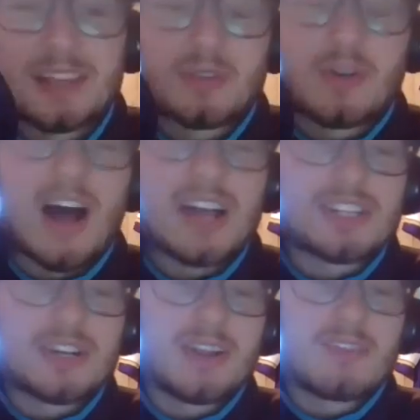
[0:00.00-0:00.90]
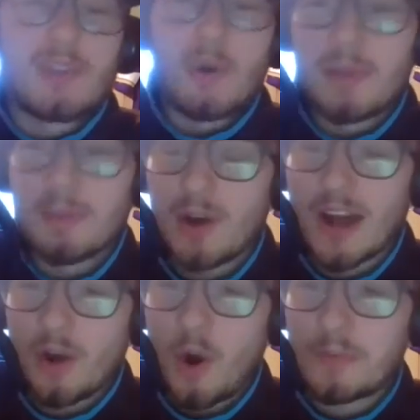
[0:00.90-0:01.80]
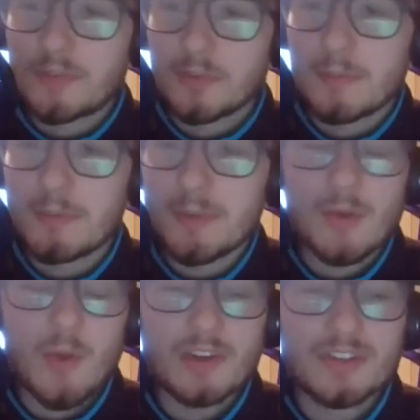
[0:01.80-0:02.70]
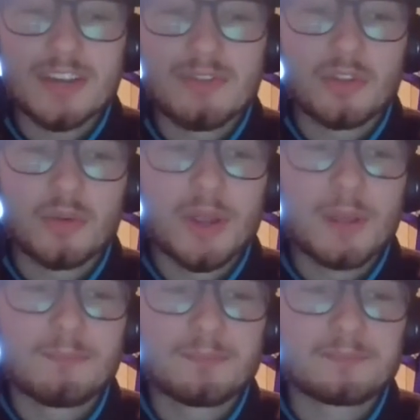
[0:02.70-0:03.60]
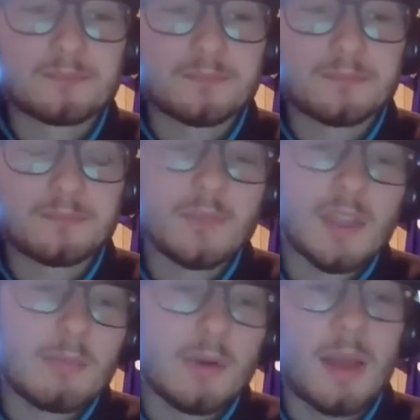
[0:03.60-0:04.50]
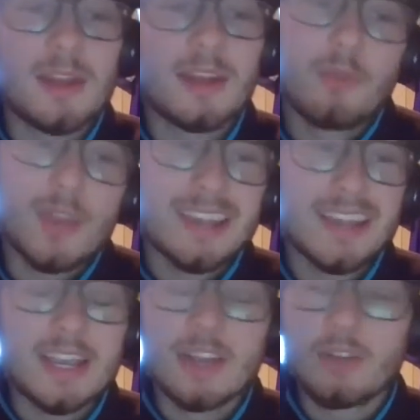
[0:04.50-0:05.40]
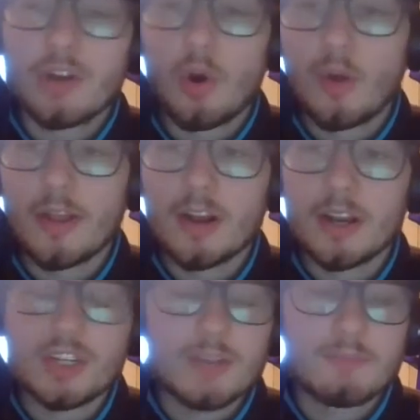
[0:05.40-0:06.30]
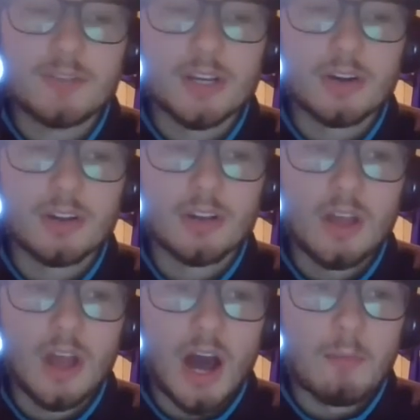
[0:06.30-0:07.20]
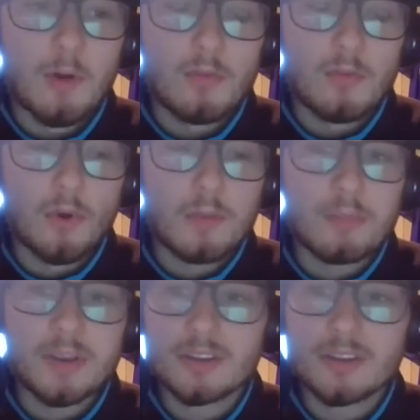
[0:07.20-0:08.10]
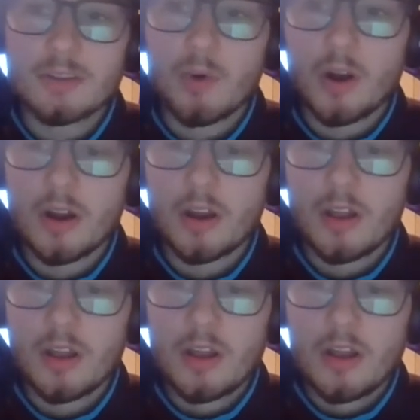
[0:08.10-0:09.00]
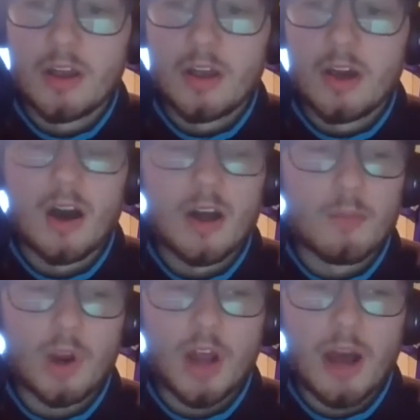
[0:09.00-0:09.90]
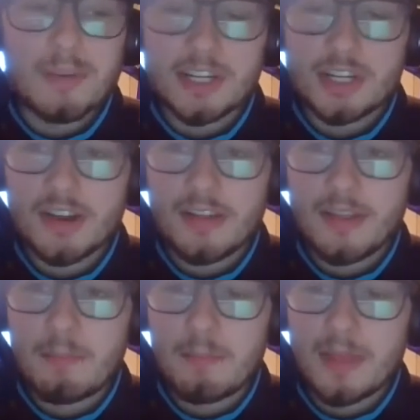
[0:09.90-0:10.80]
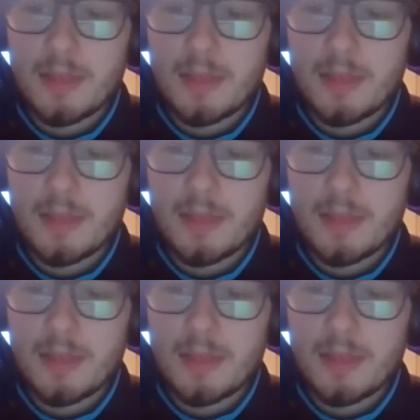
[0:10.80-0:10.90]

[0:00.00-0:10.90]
the roster, even though people had hopes for him to be wide receiver 3. But I mean, if we can get Keelan Cole here on a cheap deal, I'm all for it because the more competition in the